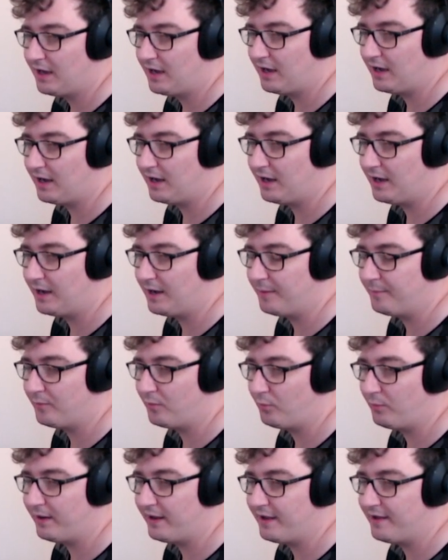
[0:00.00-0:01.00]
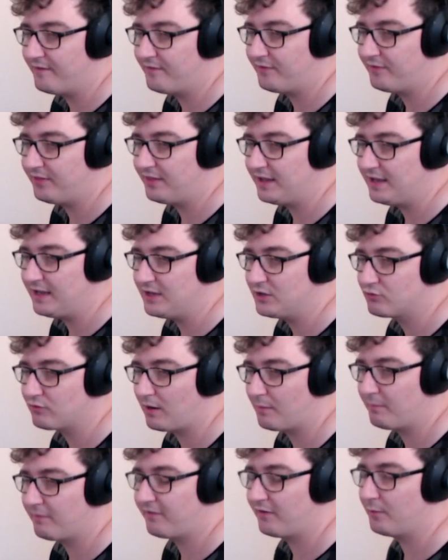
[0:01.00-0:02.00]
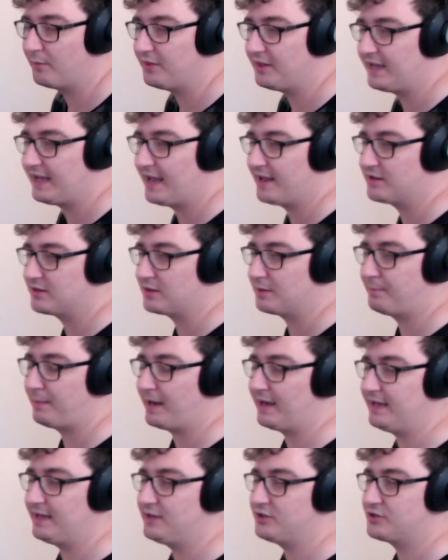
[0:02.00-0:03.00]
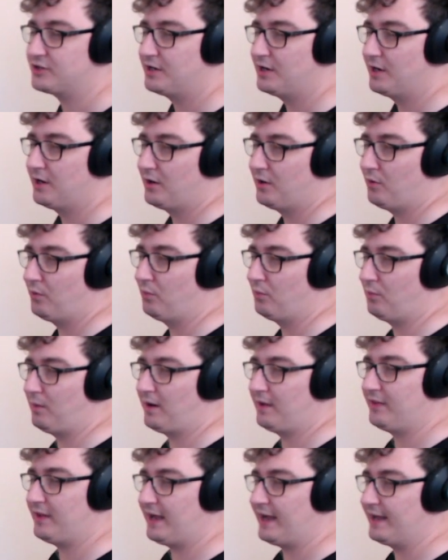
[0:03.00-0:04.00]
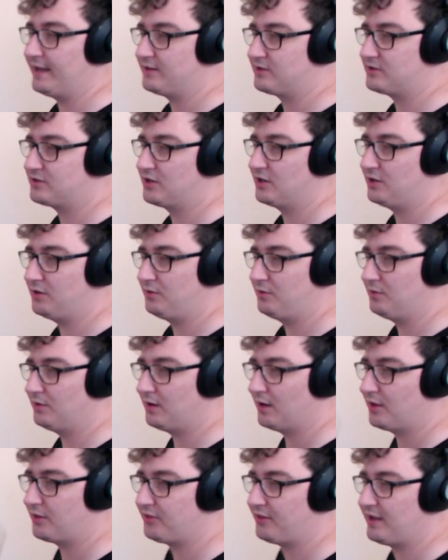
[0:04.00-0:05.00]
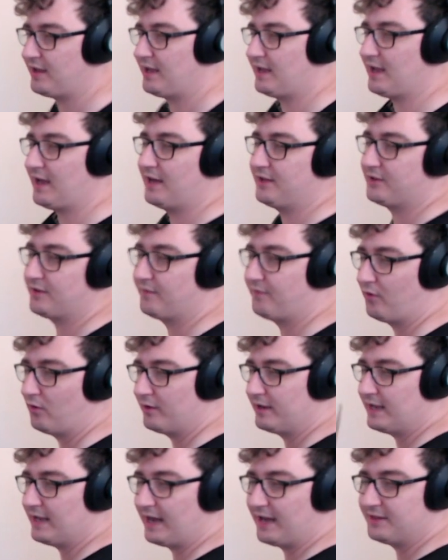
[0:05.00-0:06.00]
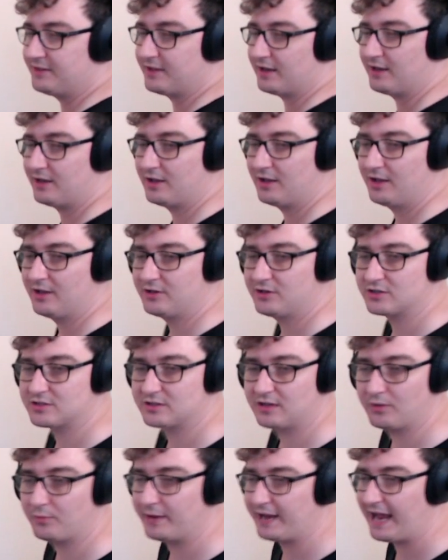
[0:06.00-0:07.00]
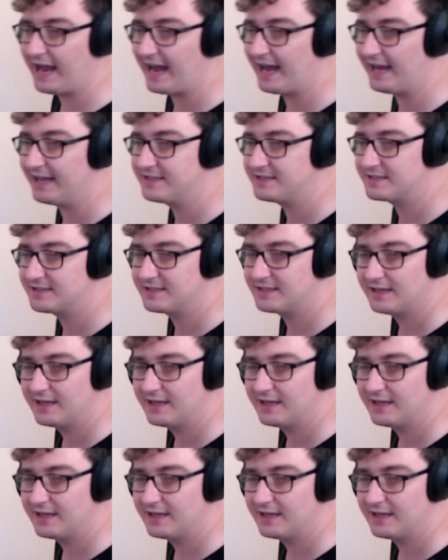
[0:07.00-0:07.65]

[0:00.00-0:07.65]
um, with the drum fill at the end of the page, one and two, and a 40 and a, just like we had